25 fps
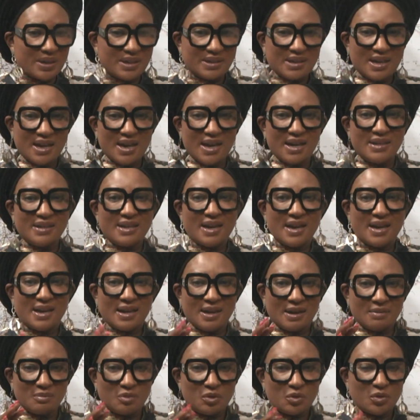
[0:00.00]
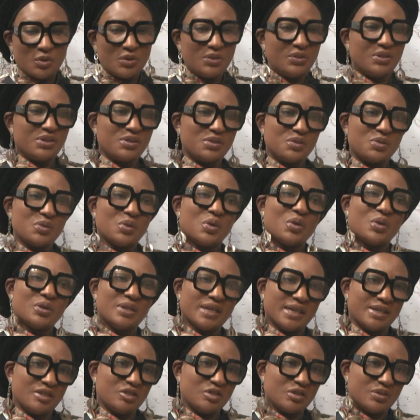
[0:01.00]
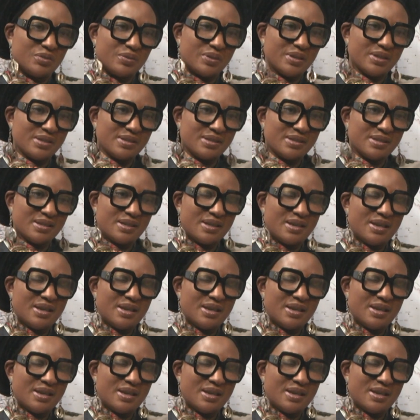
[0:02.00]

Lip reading: and I am throwing this to all Nigerians,